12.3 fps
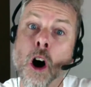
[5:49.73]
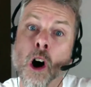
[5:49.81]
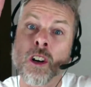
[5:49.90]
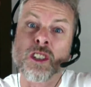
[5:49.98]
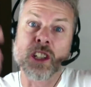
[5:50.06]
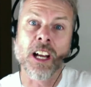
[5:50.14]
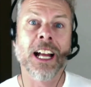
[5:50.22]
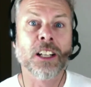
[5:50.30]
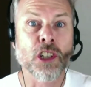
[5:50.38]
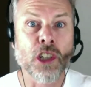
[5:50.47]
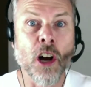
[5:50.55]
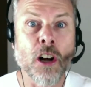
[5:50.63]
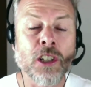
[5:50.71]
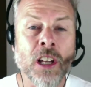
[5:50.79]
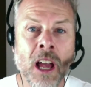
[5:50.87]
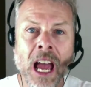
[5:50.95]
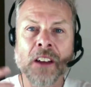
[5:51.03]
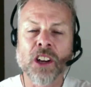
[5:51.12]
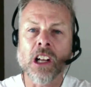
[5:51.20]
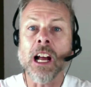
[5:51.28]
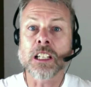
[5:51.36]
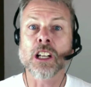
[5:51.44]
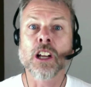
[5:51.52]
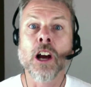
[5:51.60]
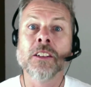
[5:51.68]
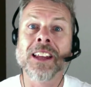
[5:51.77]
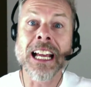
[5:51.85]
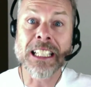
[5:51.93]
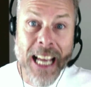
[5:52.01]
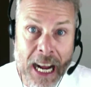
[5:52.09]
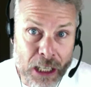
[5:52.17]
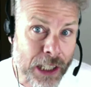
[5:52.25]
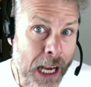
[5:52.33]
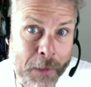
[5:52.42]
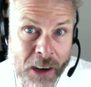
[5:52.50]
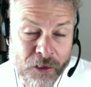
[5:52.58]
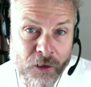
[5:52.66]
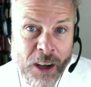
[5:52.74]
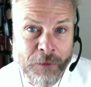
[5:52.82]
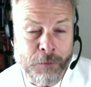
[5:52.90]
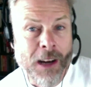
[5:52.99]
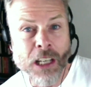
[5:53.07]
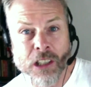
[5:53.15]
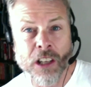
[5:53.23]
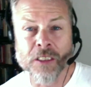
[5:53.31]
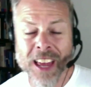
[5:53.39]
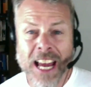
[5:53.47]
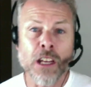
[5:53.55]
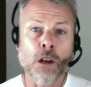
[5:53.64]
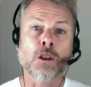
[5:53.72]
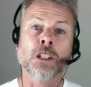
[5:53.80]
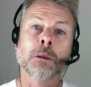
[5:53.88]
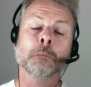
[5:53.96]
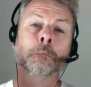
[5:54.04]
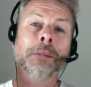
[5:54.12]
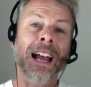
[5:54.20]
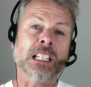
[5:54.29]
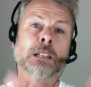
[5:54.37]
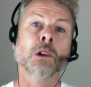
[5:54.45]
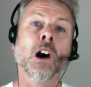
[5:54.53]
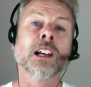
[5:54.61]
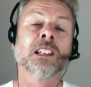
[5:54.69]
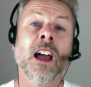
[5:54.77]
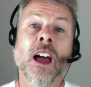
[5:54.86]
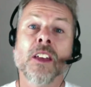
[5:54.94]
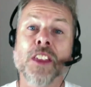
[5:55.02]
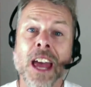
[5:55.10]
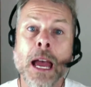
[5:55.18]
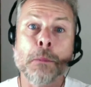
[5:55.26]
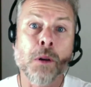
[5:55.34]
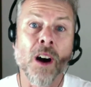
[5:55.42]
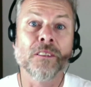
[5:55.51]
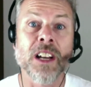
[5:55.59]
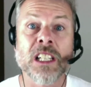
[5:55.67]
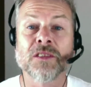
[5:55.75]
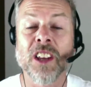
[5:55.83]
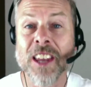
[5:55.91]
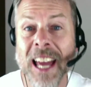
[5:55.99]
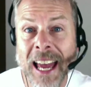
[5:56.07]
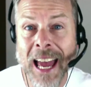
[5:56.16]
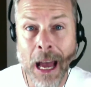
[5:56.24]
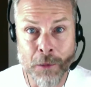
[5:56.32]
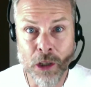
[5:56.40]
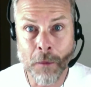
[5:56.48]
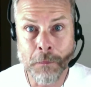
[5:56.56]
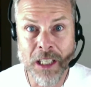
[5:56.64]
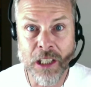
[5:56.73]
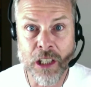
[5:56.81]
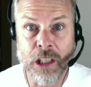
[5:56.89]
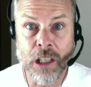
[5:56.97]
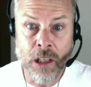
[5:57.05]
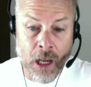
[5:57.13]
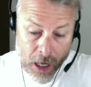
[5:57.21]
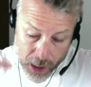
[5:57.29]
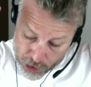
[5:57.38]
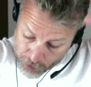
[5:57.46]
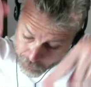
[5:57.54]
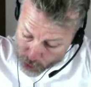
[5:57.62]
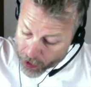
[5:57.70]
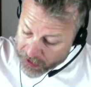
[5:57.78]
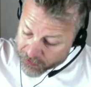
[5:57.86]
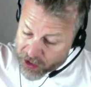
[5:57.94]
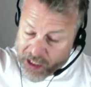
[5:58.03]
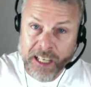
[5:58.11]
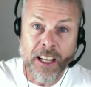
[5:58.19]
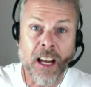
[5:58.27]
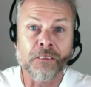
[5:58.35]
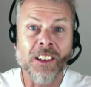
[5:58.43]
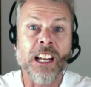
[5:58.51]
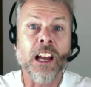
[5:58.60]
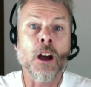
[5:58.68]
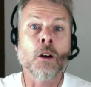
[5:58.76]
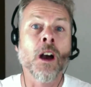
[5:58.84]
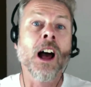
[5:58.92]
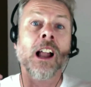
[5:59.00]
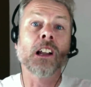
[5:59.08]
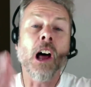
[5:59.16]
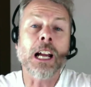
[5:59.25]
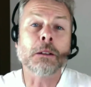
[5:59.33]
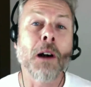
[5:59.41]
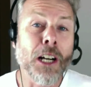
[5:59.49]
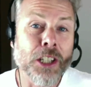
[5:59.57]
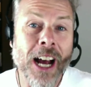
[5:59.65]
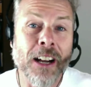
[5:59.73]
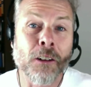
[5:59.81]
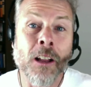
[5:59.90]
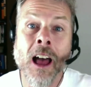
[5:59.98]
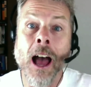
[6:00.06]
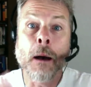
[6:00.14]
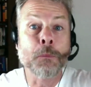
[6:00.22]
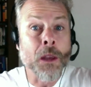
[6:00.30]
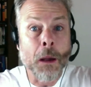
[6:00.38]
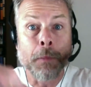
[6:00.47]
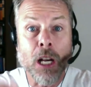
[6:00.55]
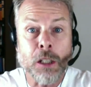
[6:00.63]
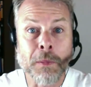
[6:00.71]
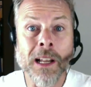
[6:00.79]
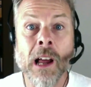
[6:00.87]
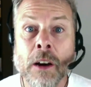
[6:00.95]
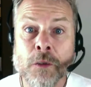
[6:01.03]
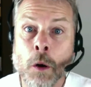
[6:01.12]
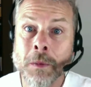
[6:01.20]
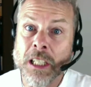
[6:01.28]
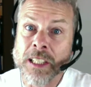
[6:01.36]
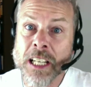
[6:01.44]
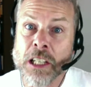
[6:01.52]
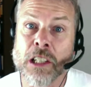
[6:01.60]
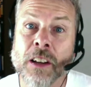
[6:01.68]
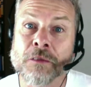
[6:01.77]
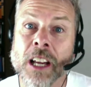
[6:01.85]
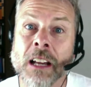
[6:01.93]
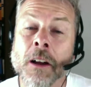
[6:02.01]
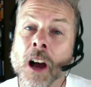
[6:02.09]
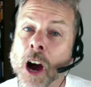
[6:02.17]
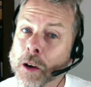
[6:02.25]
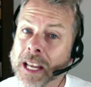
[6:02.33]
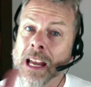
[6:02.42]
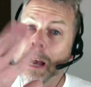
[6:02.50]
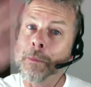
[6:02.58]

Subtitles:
odds and sods. If you'd like to learn the exact same information that they use to maximize their profits for their Amazon businesses, subscribe to this video, like my channel, and post below if you want me to teach you something. Okay,